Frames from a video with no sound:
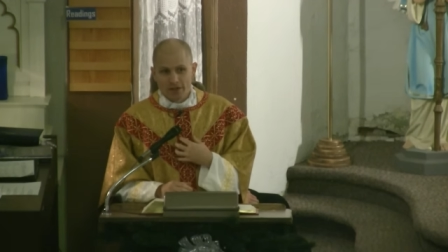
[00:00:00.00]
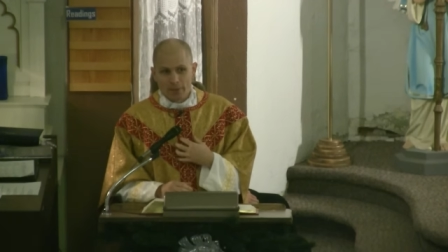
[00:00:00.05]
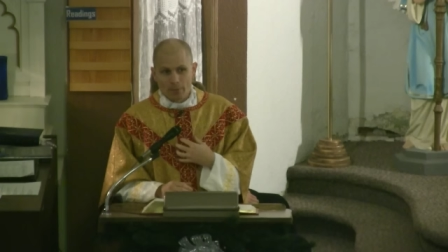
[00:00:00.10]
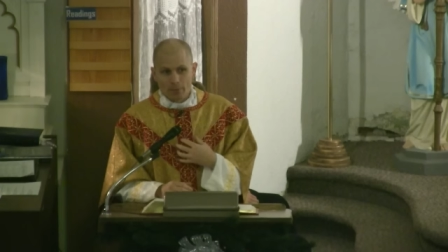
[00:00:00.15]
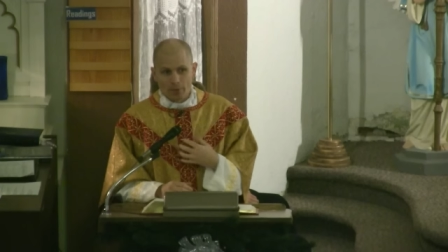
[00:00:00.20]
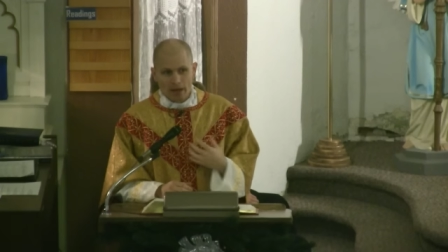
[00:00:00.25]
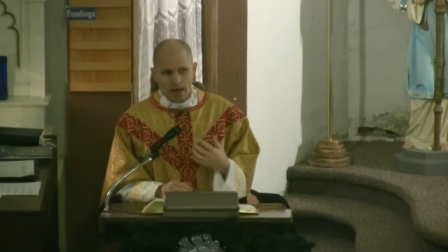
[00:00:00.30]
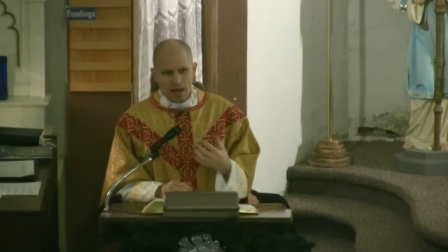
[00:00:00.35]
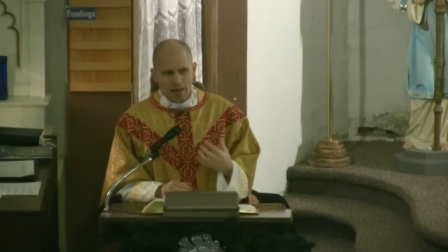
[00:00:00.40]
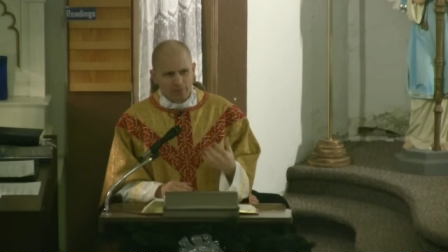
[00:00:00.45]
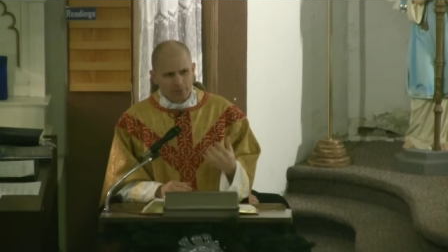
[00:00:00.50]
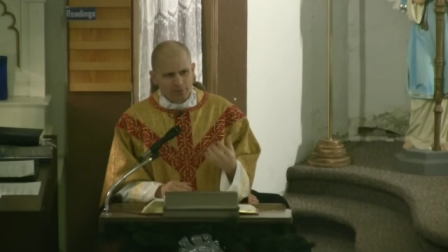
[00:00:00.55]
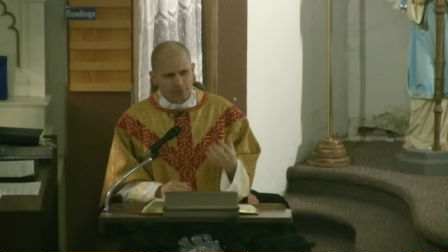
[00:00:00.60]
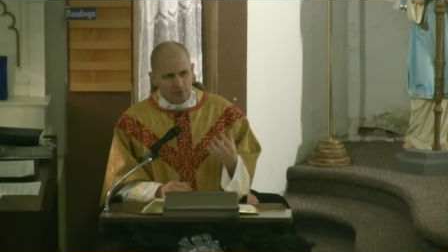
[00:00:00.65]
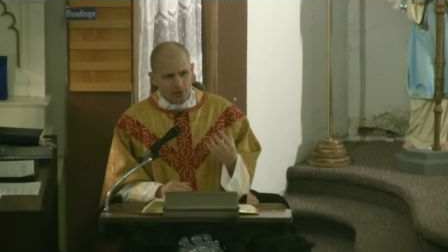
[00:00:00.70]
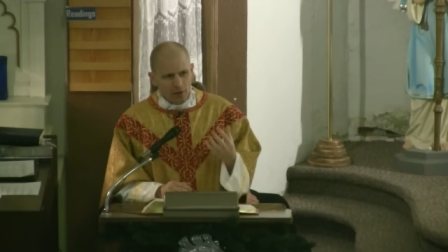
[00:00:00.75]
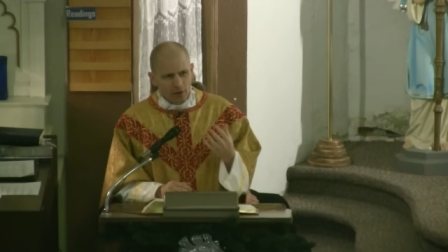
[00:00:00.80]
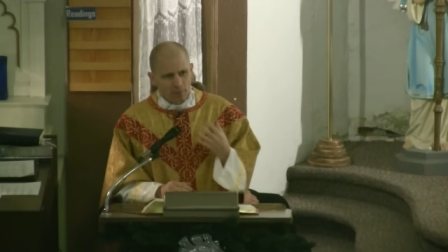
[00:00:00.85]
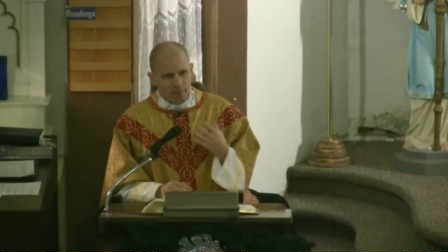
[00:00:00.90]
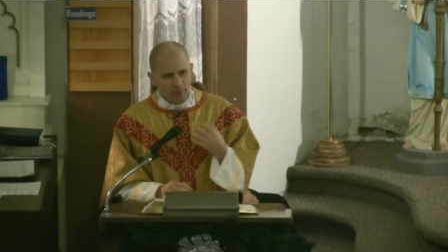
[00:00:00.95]
And what happens
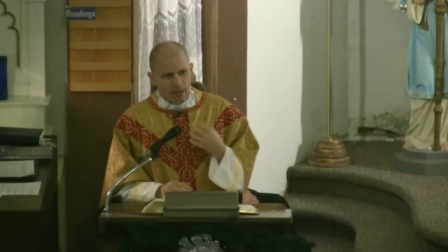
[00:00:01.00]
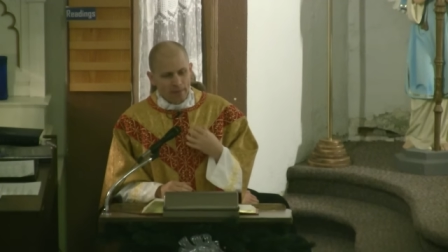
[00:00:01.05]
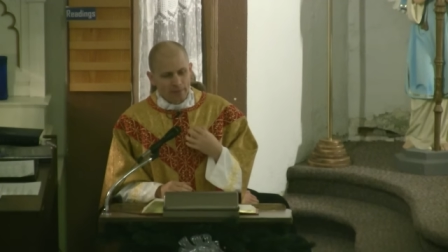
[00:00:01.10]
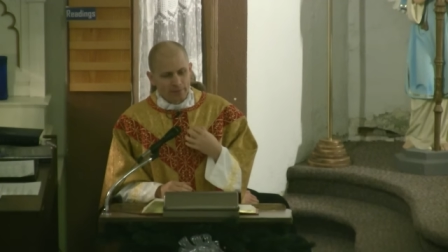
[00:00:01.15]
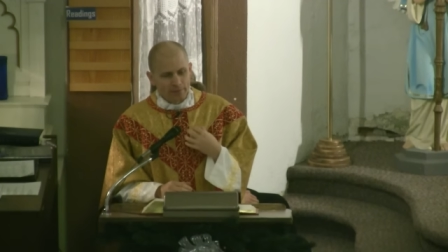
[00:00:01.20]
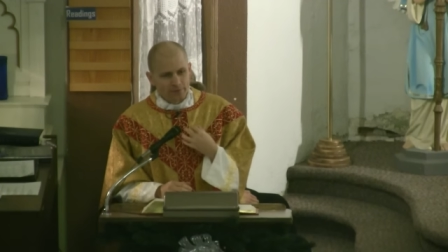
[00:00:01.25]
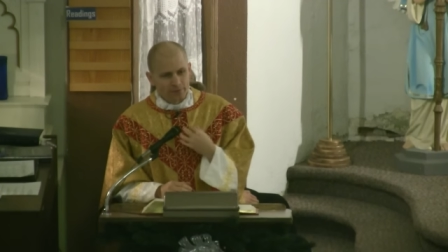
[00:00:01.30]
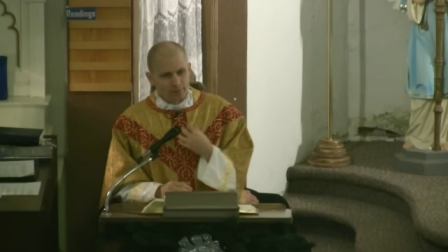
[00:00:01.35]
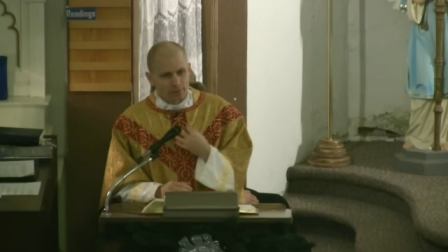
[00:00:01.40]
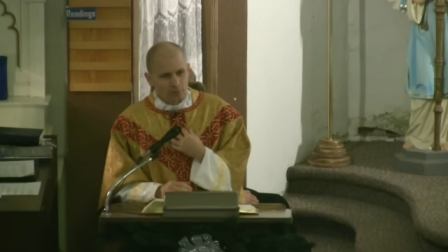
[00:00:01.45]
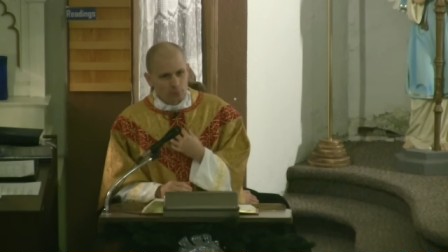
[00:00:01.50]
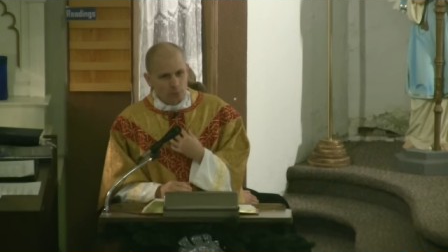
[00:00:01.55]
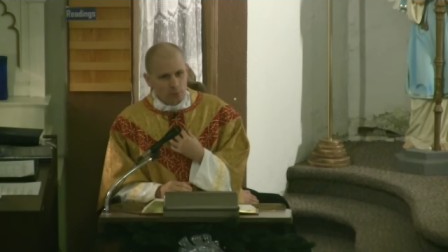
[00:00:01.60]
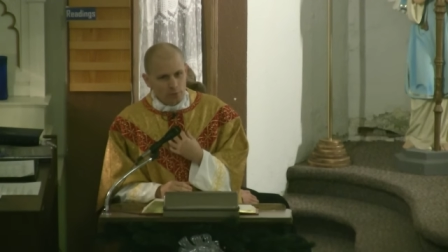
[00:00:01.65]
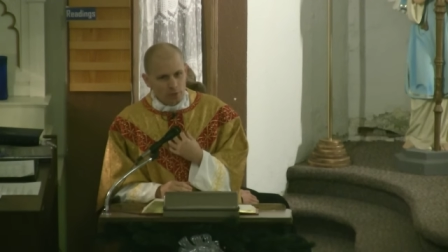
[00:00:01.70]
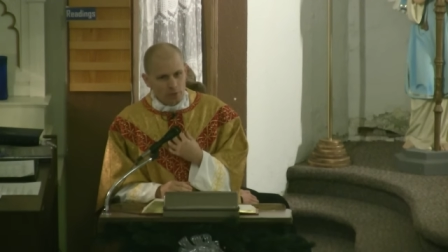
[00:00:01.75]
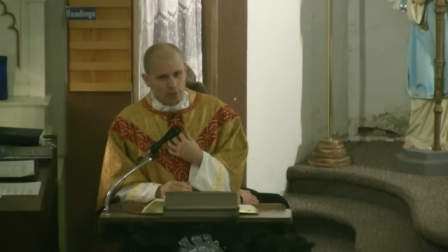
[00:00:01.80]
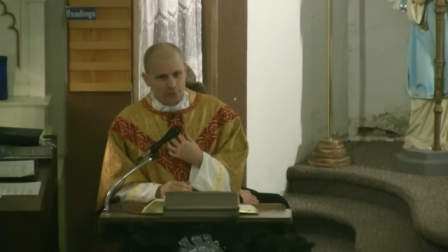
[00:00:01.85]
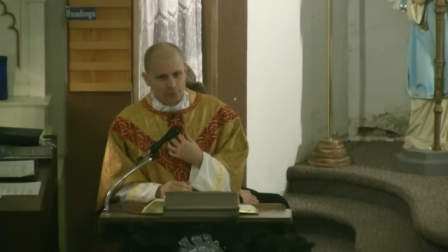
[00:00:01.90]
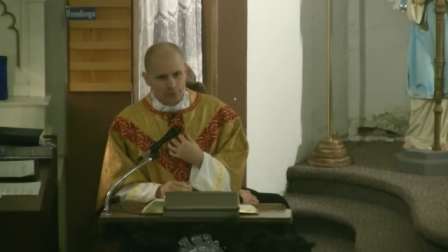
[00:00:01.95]
in our baptism is
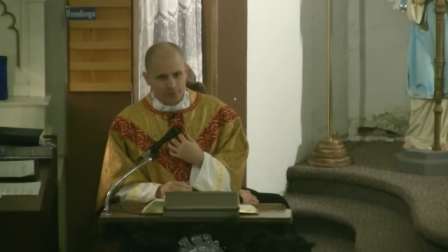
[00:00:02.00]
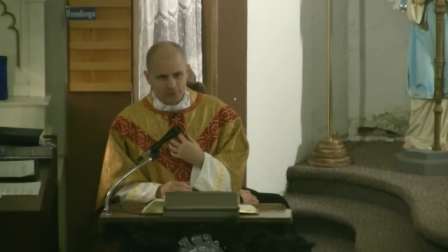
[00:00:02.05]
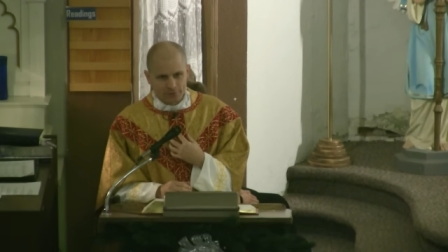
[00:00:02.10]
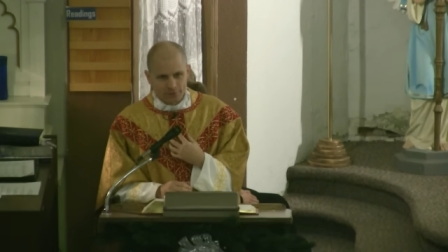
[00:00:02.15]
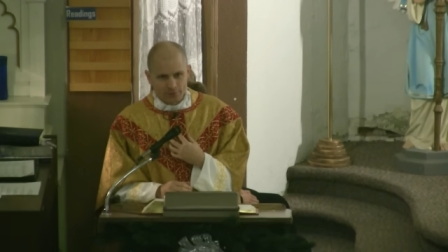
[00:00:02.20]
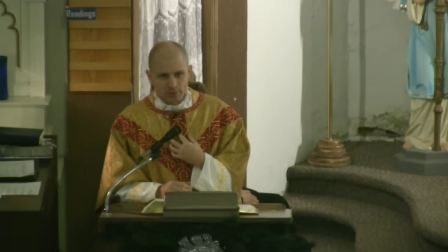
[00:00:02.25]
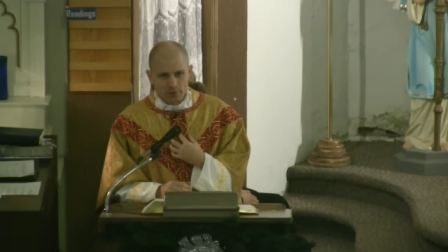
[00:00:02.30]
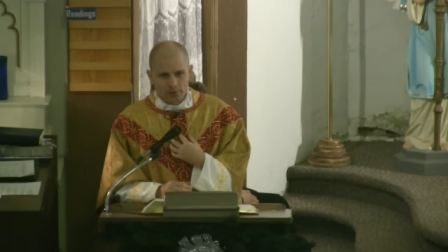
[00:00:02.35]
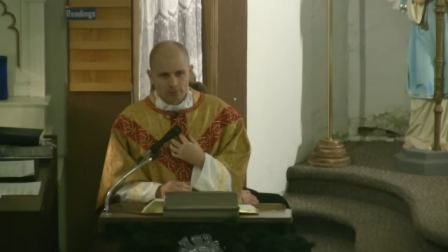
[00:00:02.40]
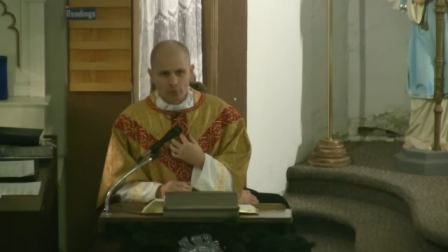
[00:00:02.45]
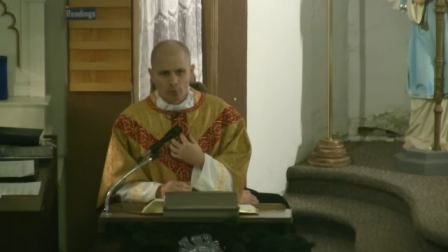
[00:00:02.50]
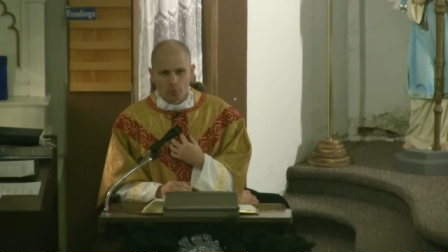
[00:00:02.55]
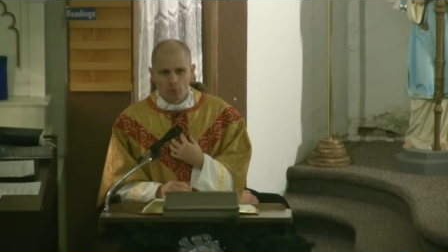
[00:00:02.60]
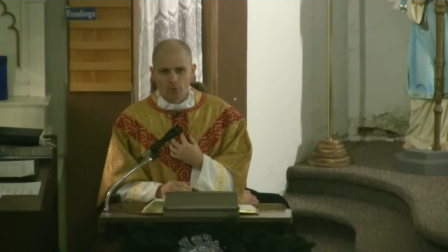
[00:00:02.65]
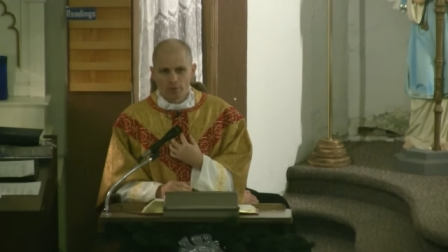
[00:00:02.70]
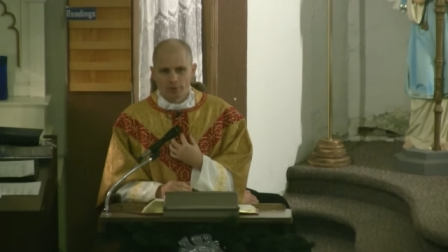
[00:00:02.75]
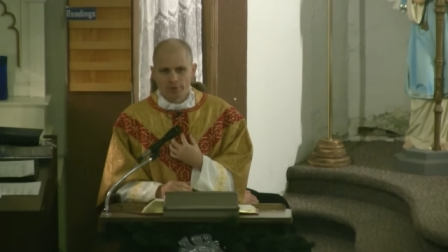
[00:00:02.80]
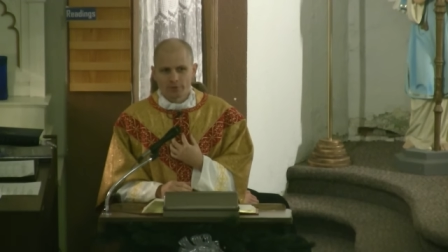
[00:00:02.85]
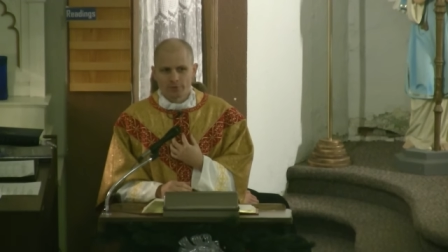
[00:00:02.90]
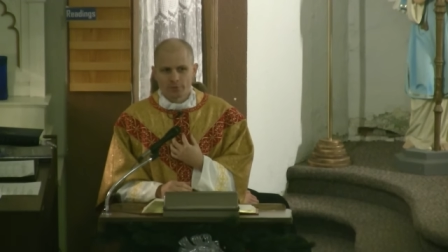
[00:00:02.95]
we receive the
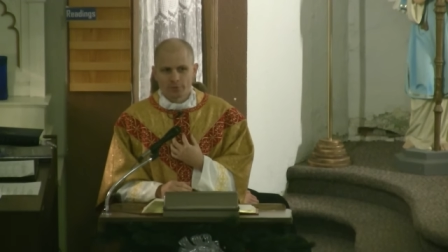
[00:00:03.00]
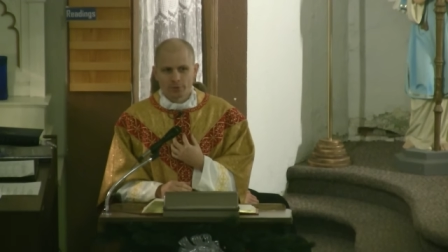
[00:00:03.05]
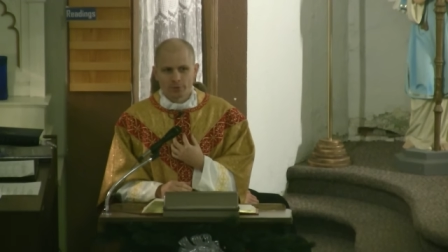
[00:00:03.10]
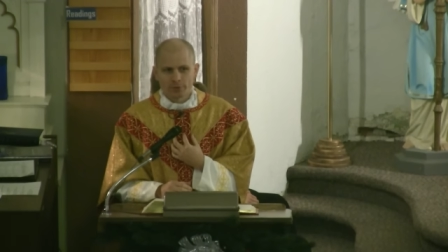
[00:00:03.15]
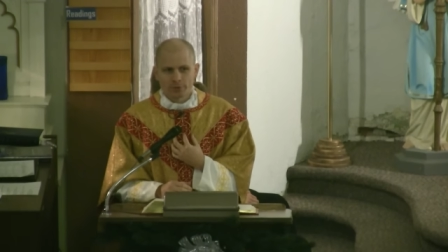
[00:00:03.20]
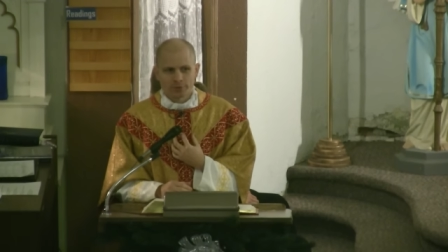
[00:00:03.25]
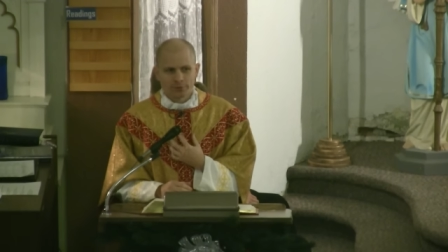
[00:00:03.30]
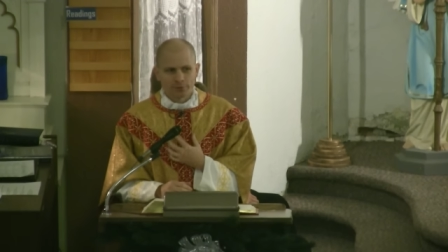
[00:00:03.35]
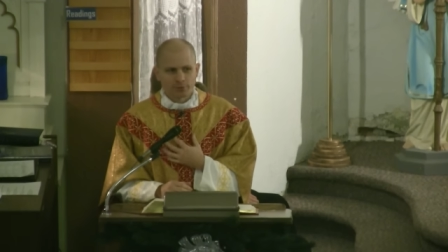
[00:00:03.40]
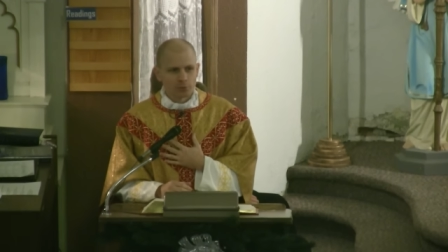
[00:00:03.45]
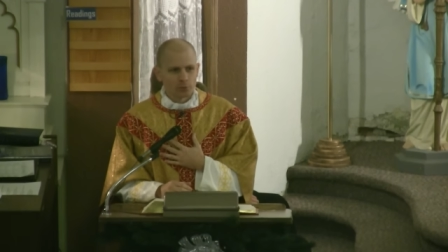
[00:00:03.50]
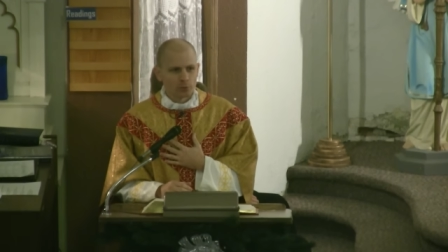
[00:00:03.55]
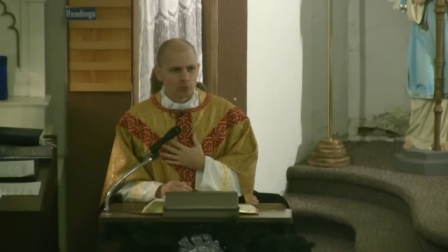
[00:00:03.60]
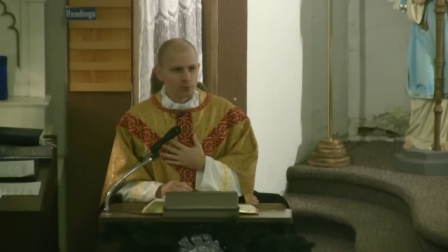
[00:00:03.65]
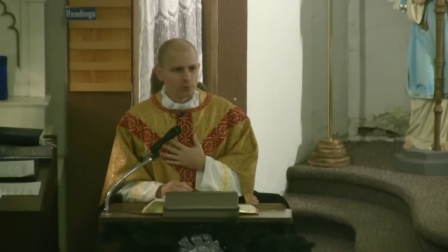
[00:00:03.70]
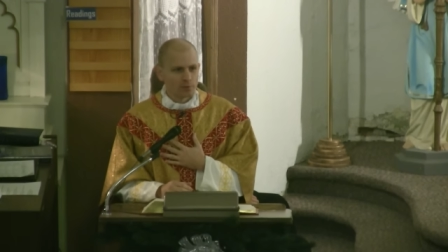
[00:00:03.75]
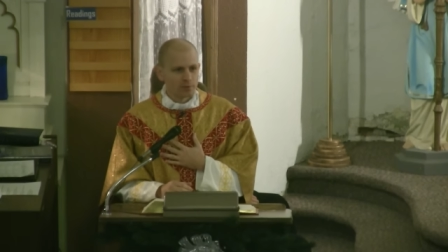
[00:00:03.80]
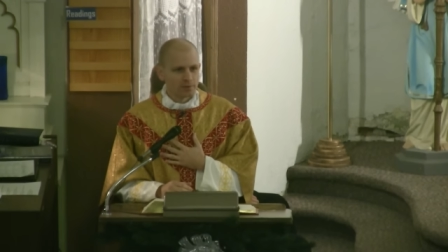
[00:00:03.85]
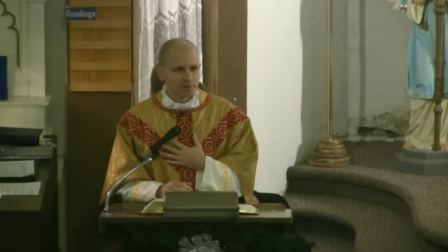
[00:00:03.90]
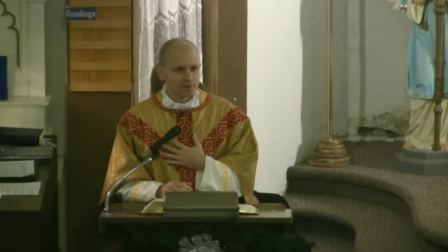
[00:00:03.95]
Holy Spirit
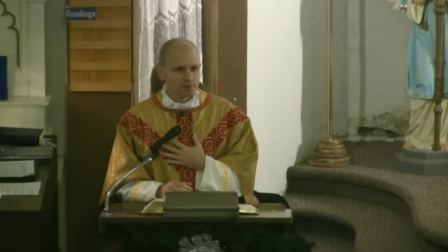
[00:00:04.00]
too.